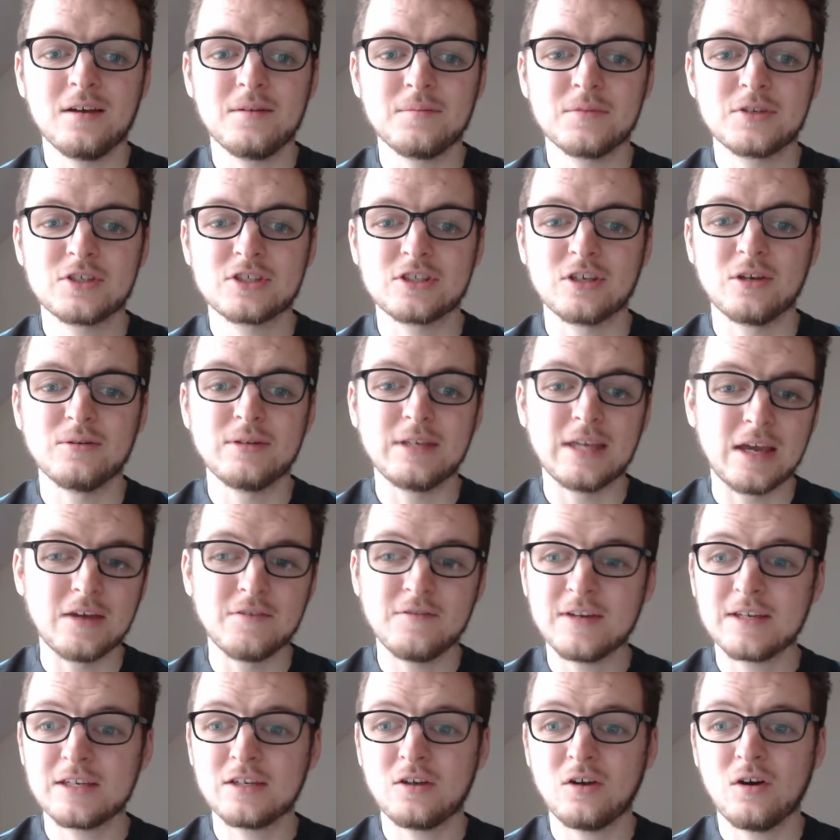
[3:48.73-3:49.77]
So yeah,
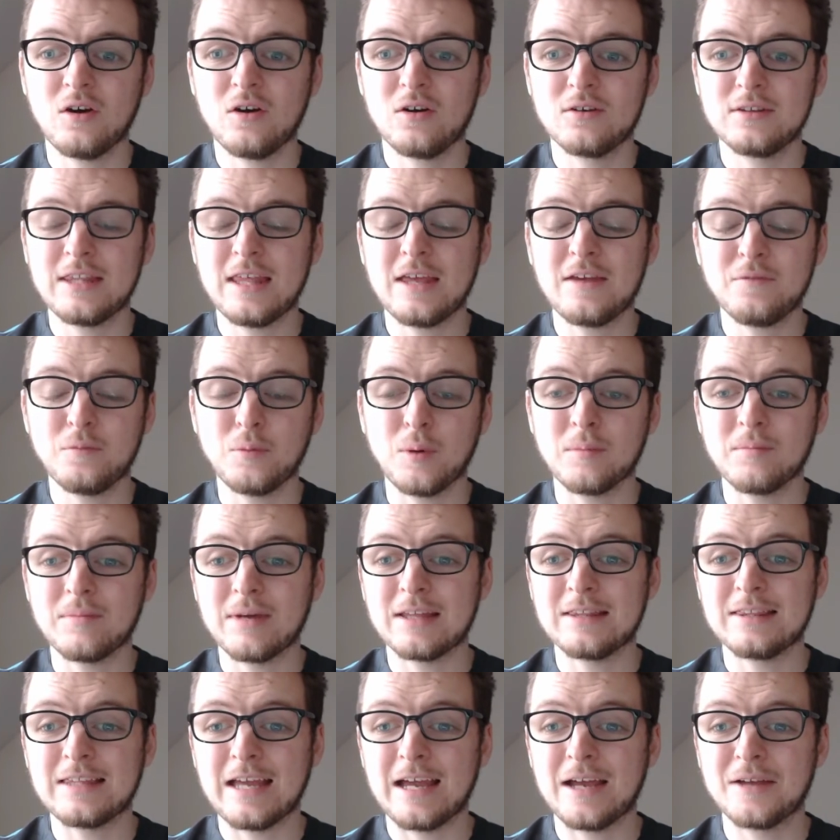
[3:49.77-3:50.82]
red card, they've one
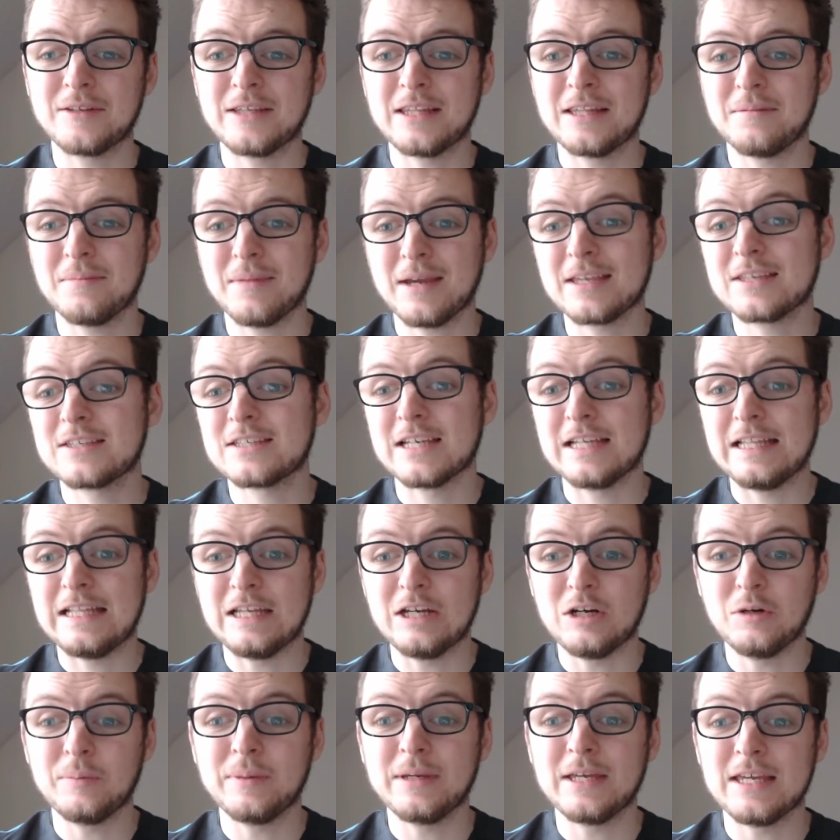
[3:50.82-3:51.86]
man down, and it makes it a
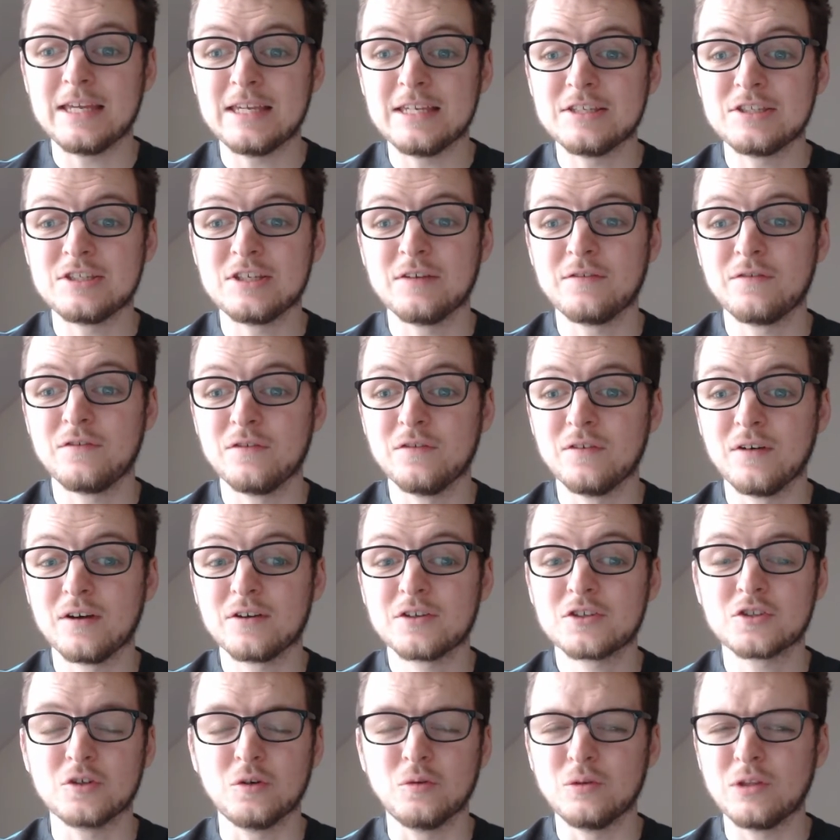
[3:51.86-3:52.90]
little bit easier for
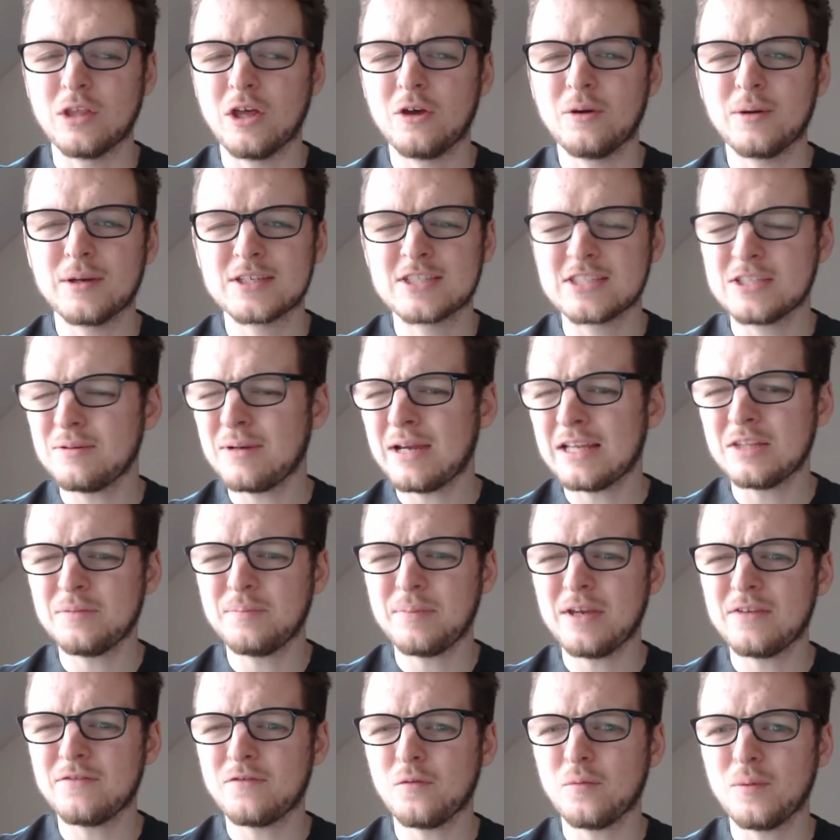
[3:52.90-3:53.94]
us. Although I still had a
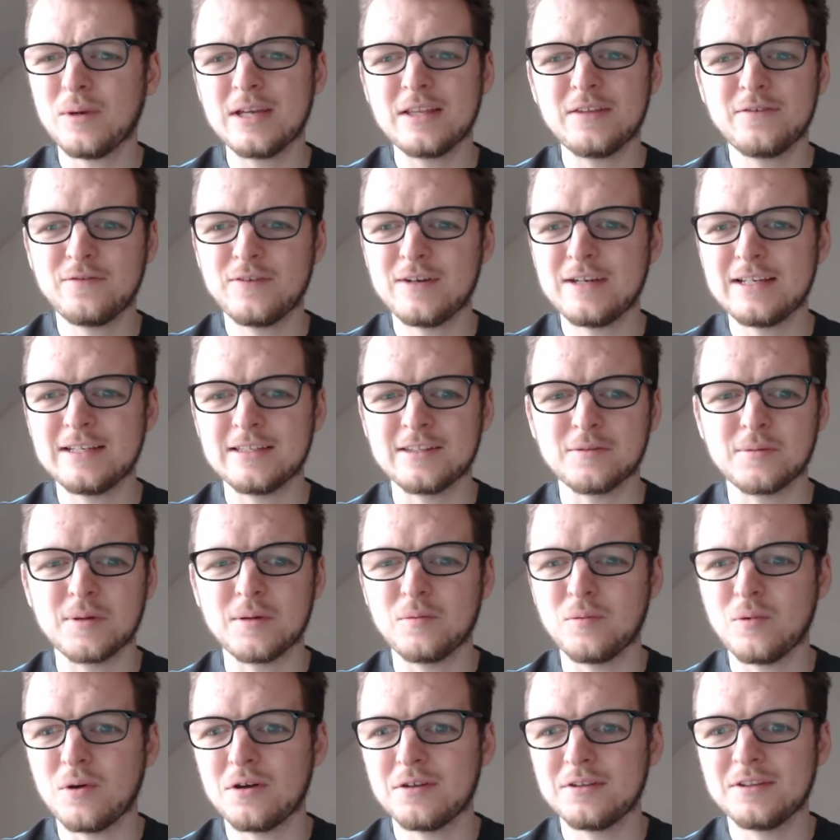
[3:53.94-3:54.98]
bit of a weird feeling that we
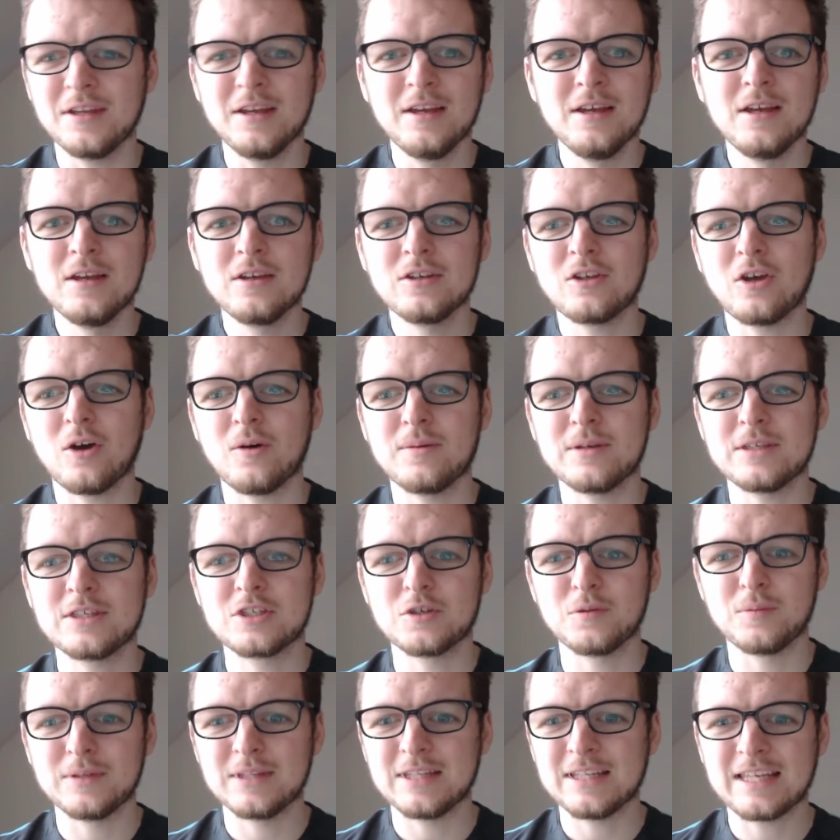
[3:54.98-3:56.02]
weren't going to
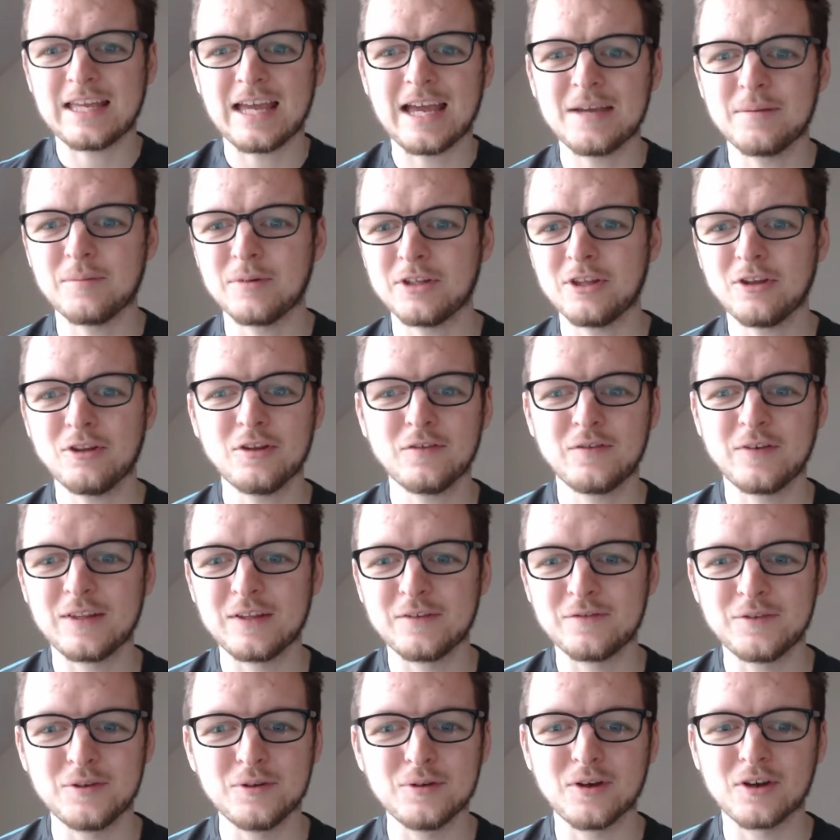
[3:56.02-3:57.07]
win the game. I don't know if any
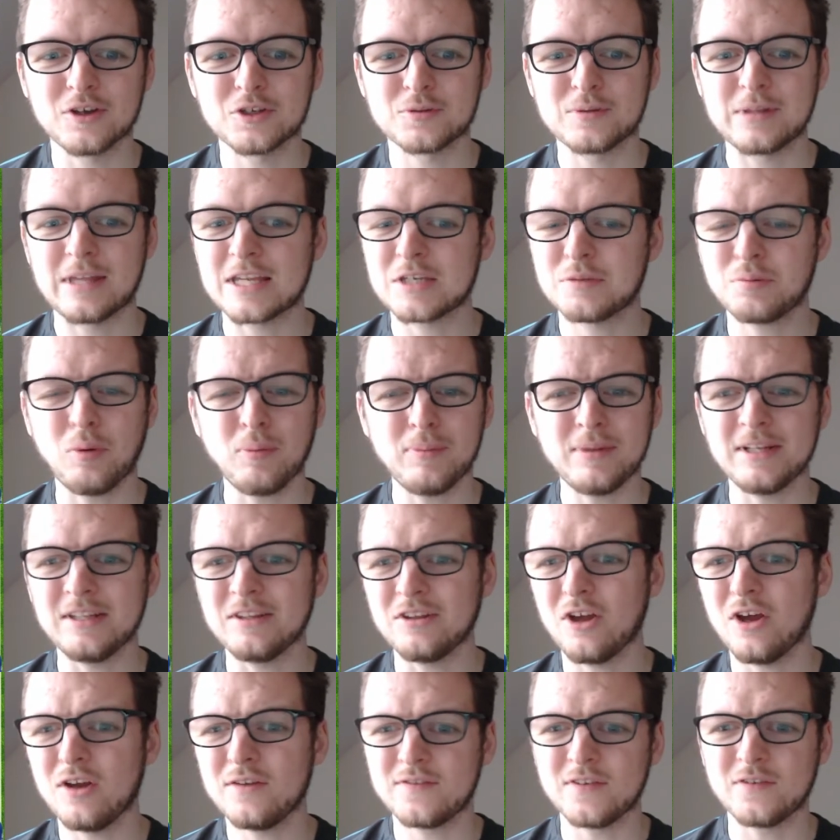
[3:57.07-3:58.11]
of you guys were that. It's probably
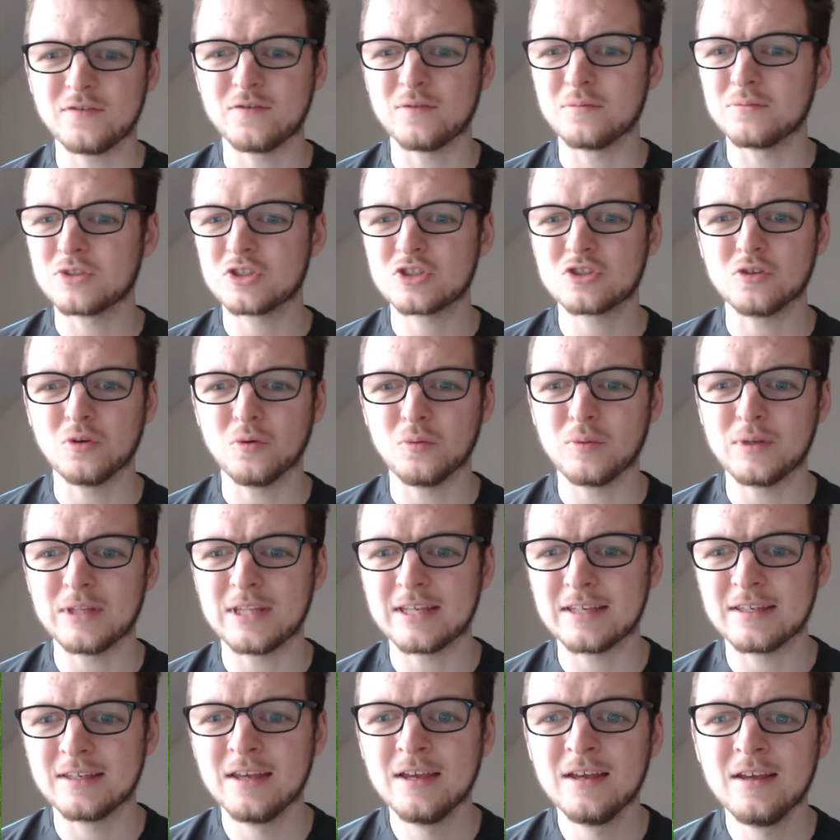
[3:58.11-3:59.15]
nervy from just not
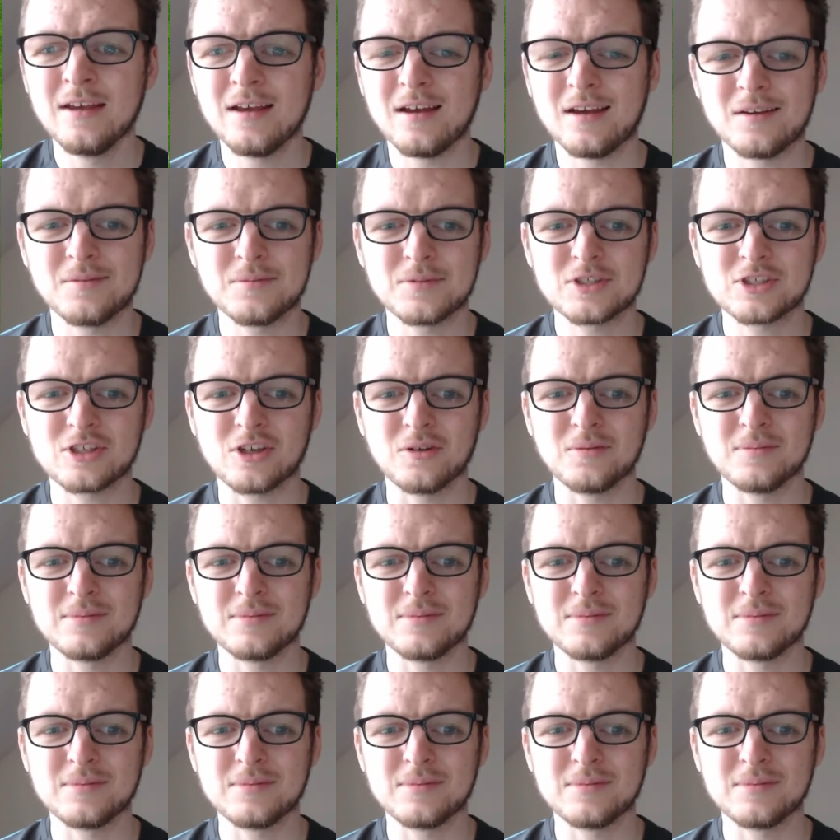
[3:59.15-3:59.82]
winning so